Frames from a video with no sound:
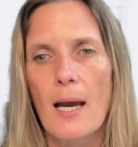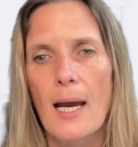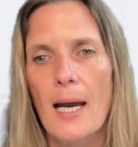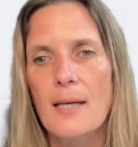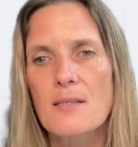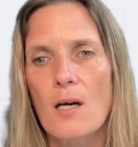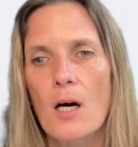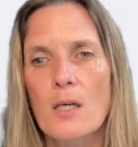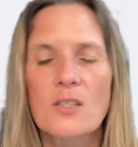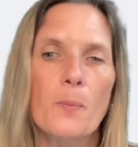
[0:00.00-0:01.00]
and
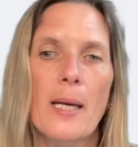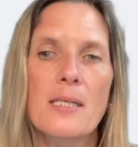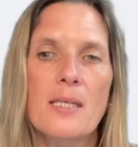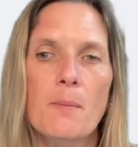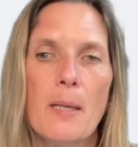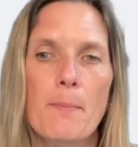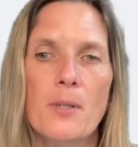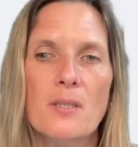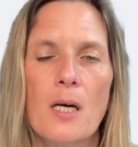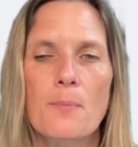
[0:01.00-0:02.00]
ask pending
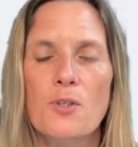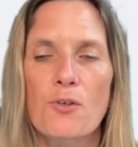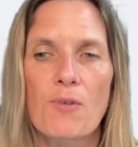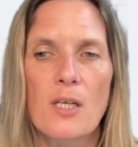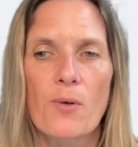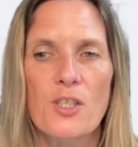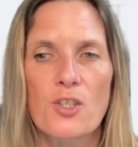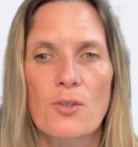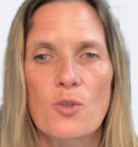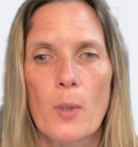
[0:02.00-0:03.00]
members up to three
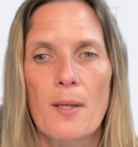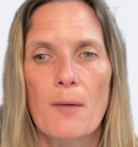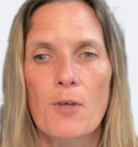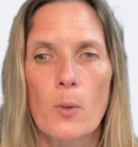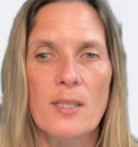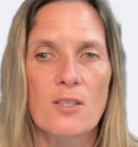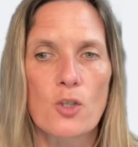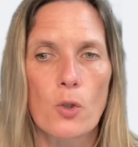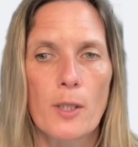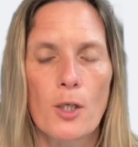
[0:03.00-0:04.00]
questions when they request to
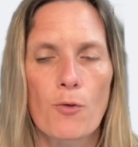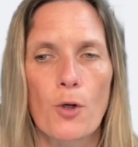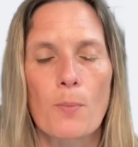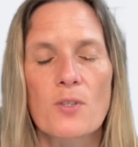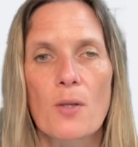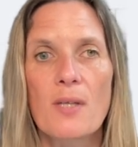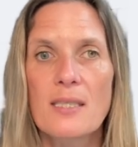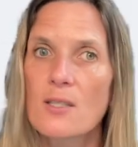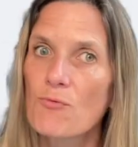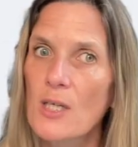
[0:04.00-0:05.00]
join the group. So,
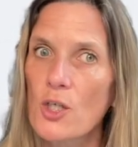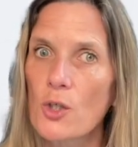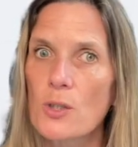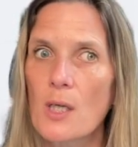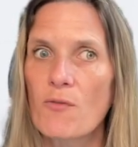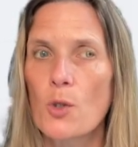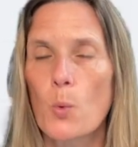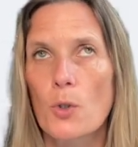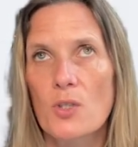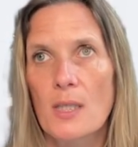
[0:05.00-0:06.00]
this is really good if you
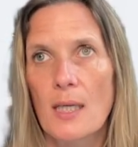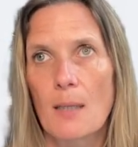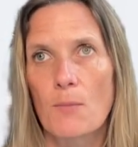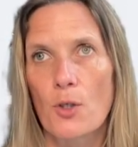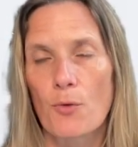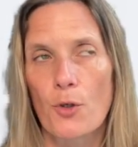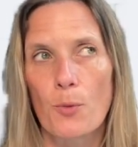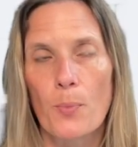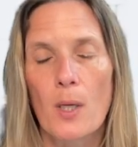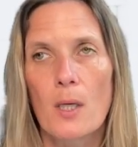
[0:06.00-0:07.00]
want to keep the
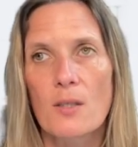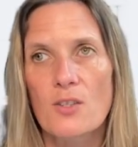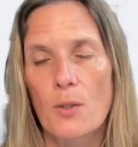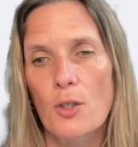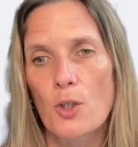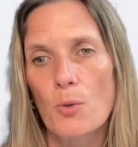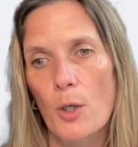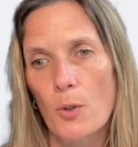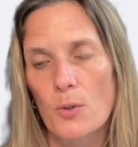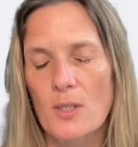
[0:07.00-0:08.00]
group so that you
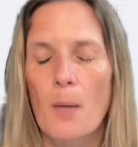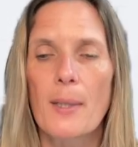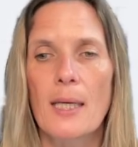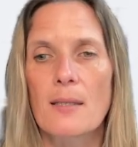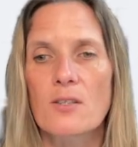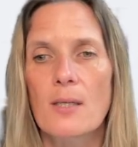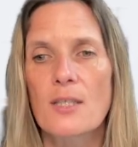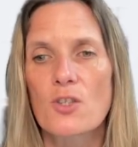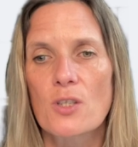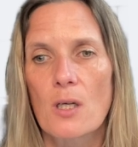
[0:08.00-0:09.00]
know who's coming in. So,
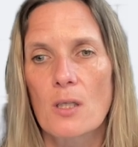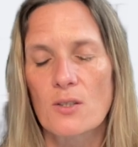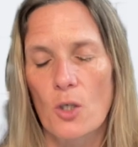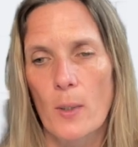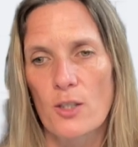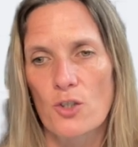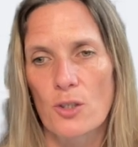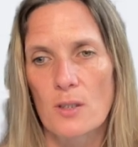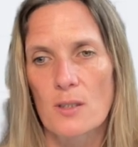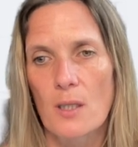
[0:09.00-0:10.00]
let's just ask the
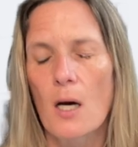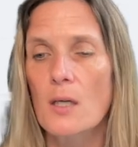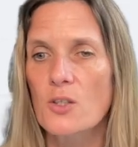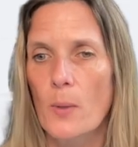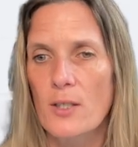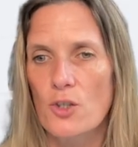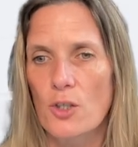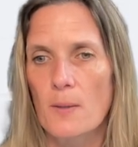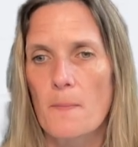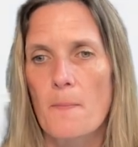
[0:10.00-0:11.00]
questions. Ask question.